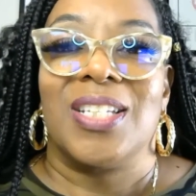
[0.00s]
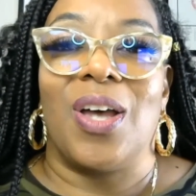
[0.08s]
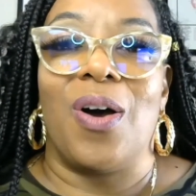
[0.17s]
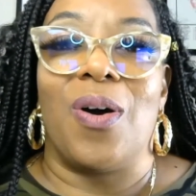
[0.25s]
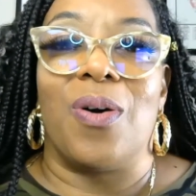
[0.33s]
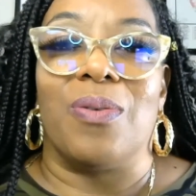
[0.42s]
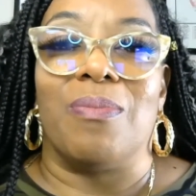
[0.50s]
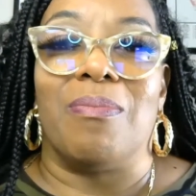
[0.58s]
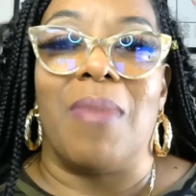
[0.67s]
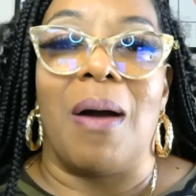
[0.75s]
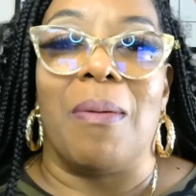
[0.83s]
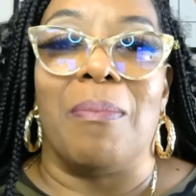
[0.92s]

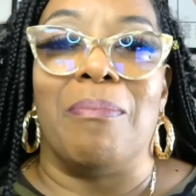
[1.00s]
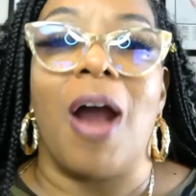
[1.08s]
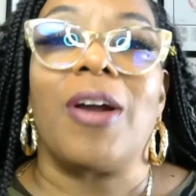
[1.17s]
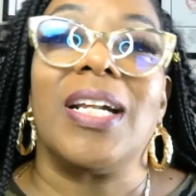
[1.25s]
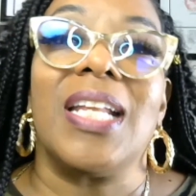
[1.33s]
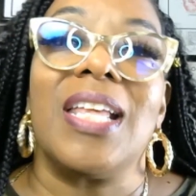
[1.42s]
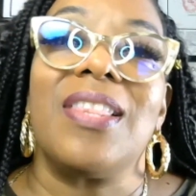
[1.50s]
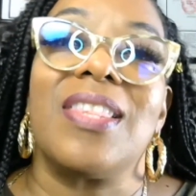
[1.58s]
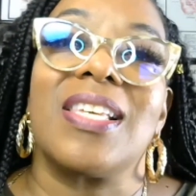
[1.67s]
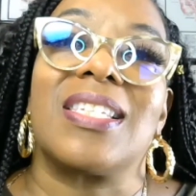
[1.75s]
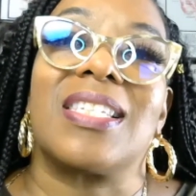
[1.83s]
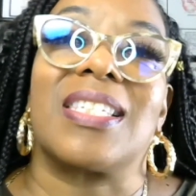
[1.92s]
So, marketing
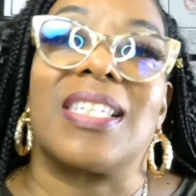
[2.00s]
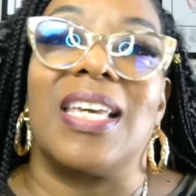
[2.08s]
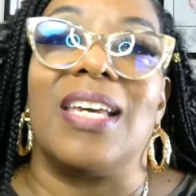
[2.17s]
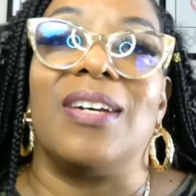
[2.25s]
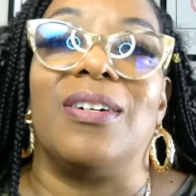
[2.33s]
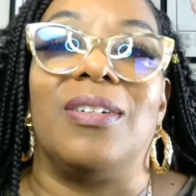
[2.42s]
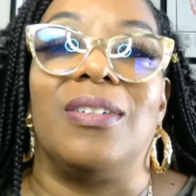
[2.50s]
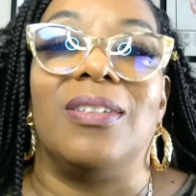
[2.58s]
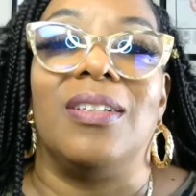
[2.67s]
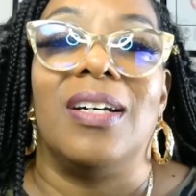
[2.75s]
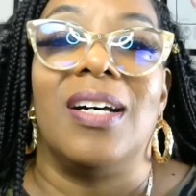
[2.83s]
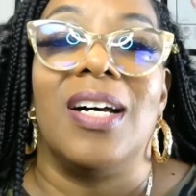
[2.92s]
this
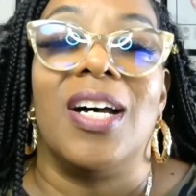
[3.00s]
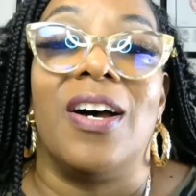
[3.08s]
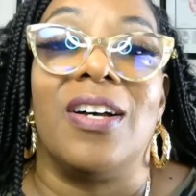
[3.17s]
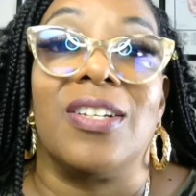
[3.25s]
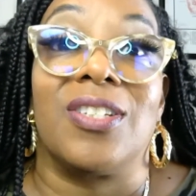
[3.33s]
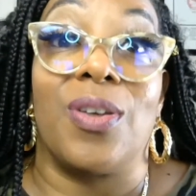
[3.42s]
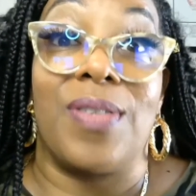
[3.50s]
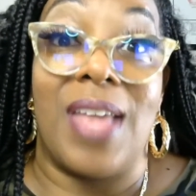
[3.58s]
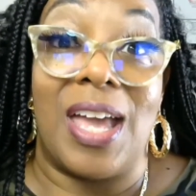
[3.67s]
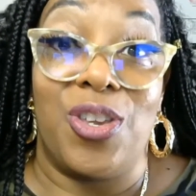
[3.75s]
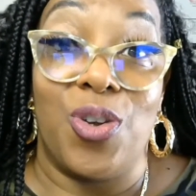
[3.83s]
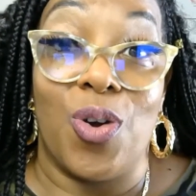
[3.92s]
skill so
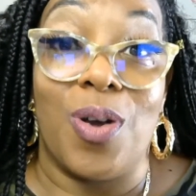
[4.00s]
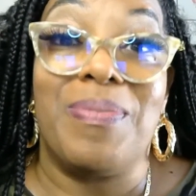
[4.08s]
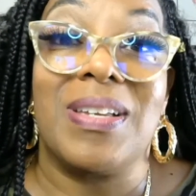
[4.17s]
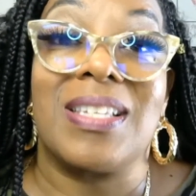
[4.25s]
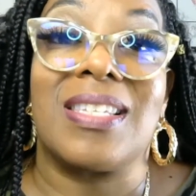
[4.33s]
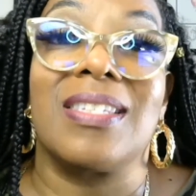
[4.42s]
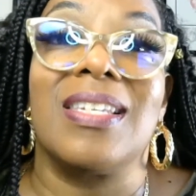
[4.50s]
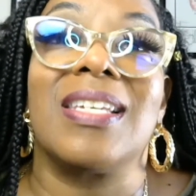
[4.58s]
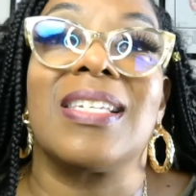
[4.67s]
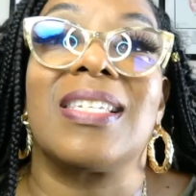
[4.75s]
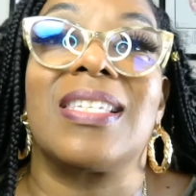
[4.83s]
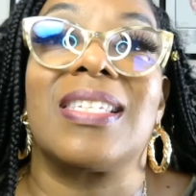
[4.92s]
that your
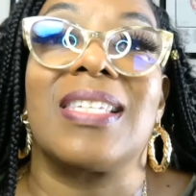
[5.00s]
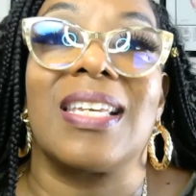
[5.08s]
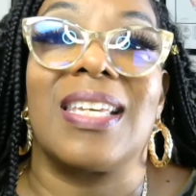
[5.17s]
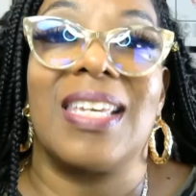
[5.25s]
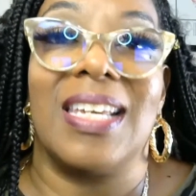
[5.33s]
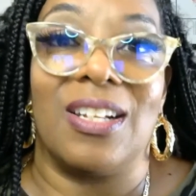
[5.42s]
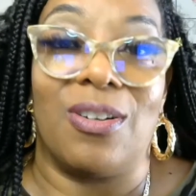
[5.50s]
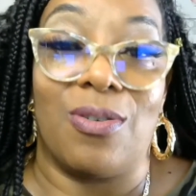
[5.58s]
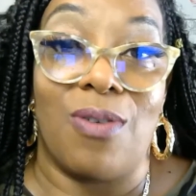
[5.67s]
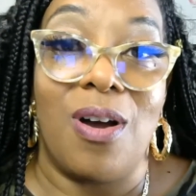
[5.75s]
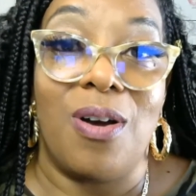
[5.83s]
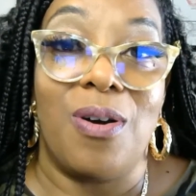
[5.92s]
business can
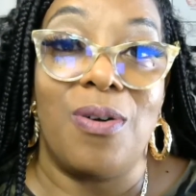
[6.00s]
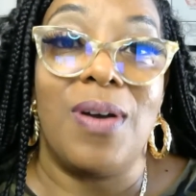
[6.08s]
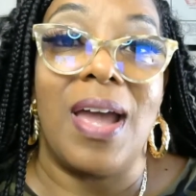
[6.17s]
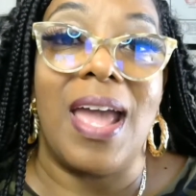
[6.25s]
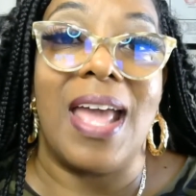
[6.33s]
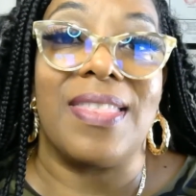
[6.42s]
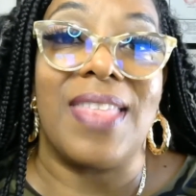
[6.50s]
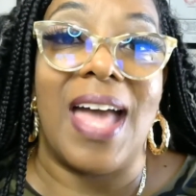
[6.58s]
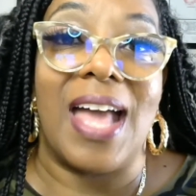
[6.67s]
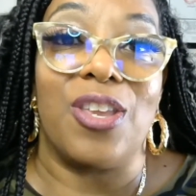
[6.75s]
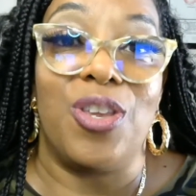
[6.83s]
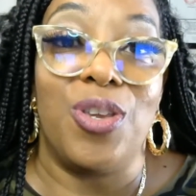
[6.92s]
grow and
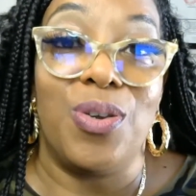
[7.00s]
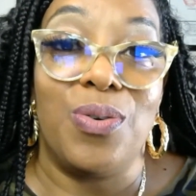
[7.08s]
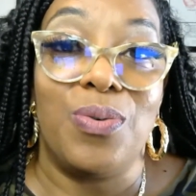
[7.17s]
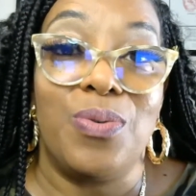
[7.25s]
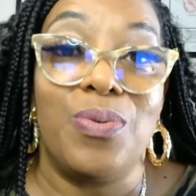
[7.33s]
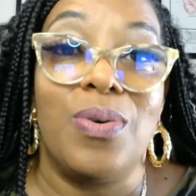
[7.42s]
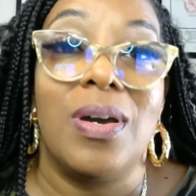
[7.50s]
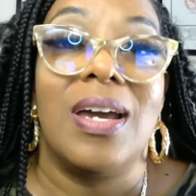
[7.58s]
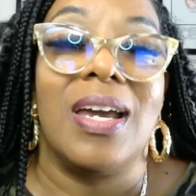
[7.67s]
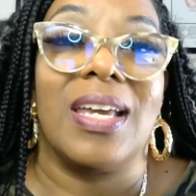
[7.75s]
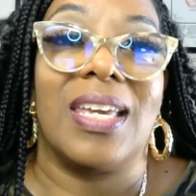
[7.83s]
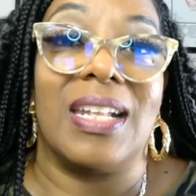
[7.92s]
that you
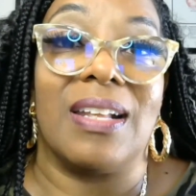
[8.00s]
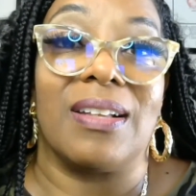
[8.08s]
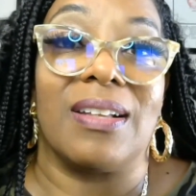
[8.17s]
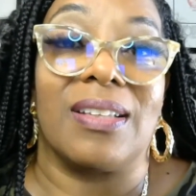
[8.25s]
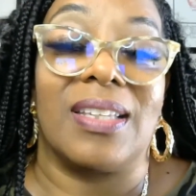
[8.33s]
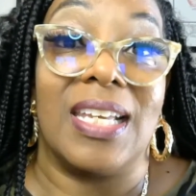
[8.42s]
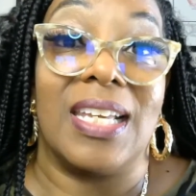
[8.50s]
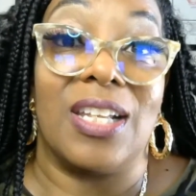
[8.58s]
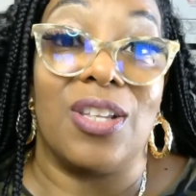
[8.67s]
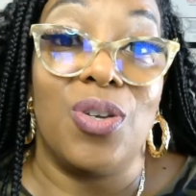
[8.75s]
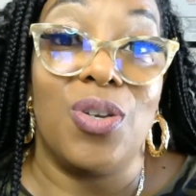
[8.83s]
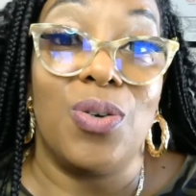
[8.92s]
can
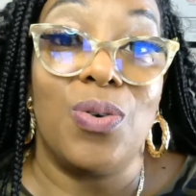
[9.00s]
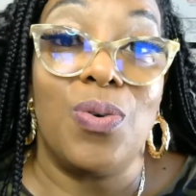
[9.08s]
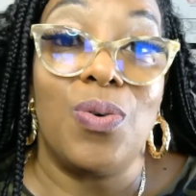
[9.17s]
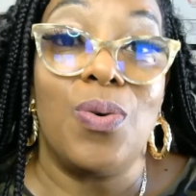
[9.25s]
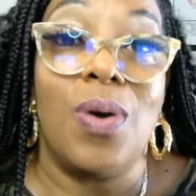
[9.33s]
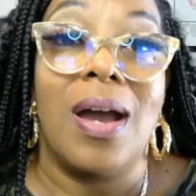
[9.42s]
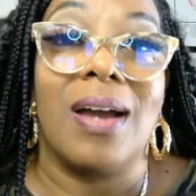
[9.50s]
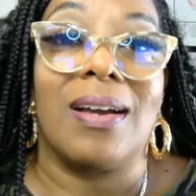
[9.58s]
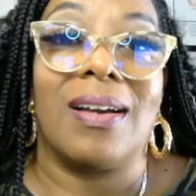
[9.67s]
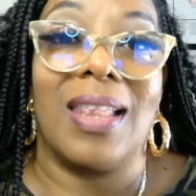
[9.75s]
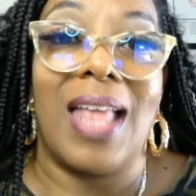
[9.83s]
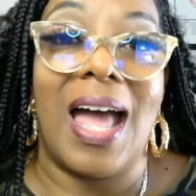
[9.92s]
get new
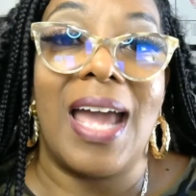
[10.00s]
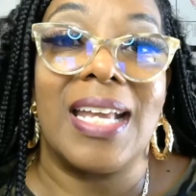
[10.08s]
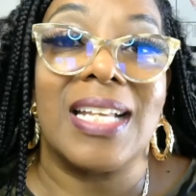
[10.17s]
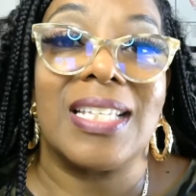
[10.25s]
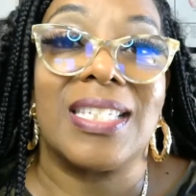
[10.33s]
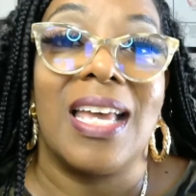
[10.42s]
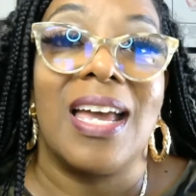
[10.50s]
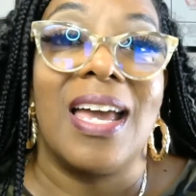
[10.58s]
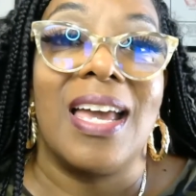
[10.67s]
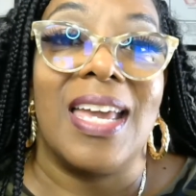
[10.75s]
clients